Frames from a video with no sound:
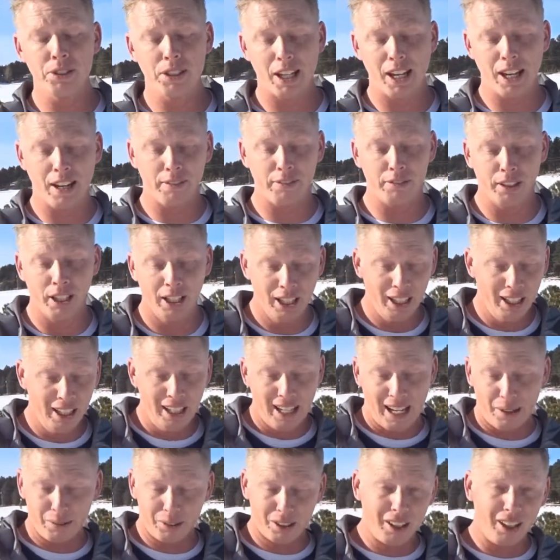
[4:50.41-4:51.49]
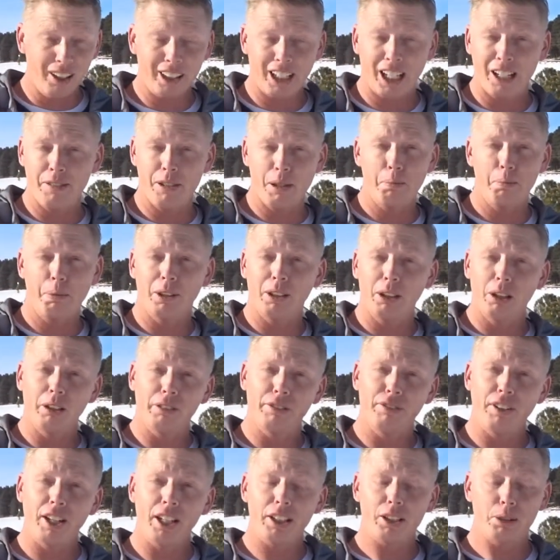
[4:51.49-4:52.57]
They have, I would call it kind of the pillow
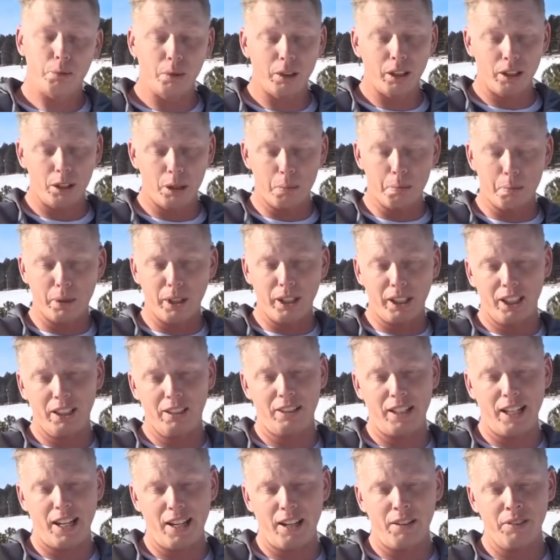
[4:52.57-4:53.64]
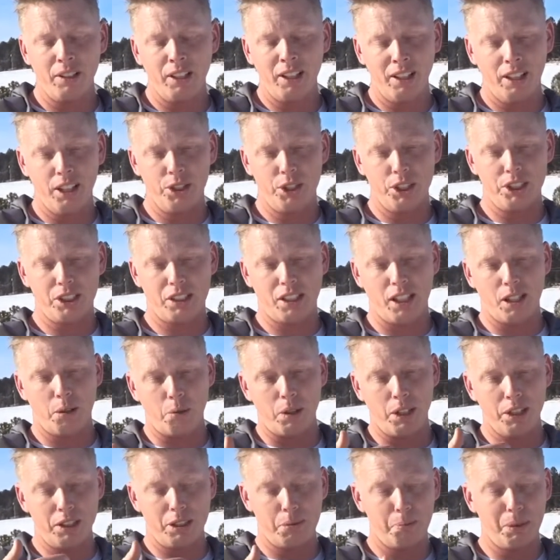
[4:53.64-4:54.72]
effect, where you bring it down and it just kind of
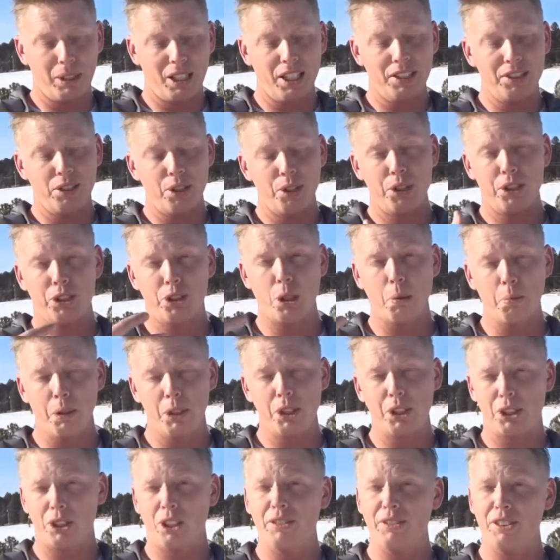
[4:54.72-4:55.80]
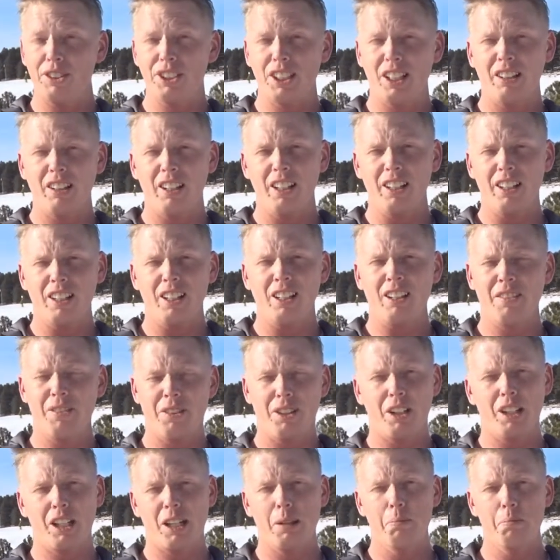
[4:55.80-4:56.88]
wants, because there's so much surface area
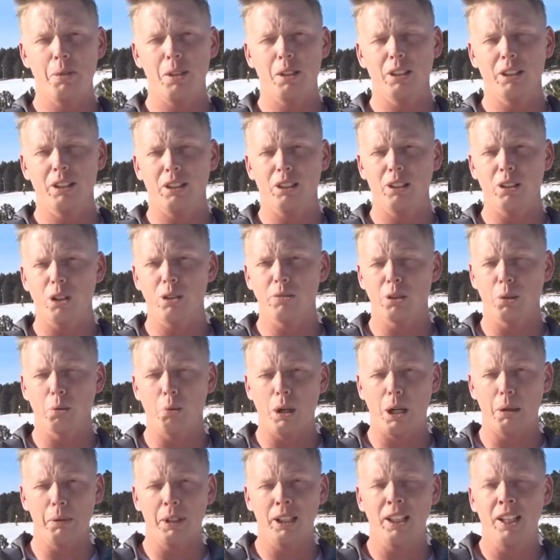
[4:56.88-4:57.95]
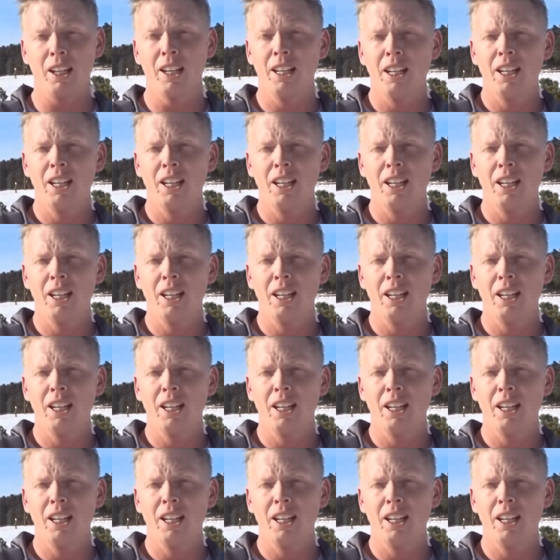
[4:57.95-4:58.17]
there, it can be a little overwhelming.